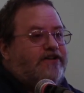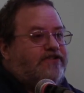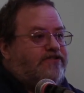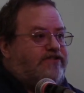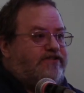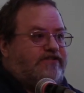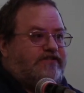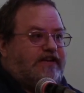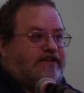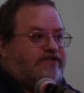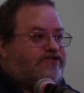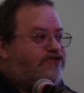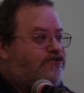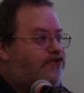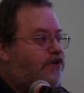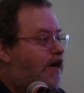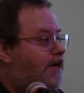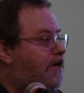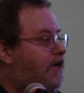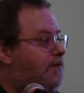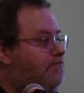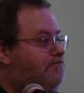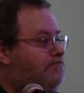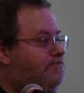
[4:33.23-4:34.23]
She's like,
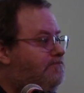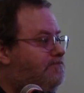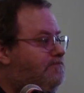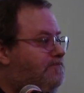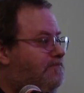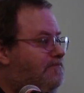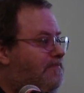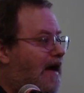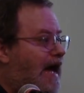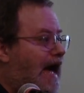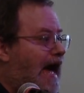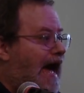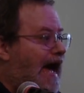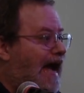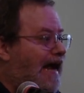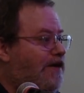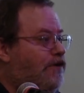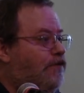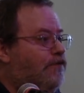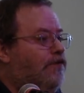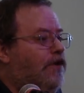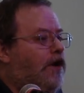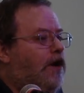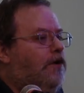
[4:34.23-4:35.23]
shut up. I
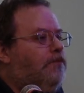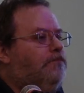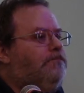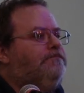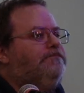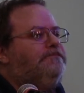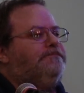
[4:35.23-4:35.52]
don't know.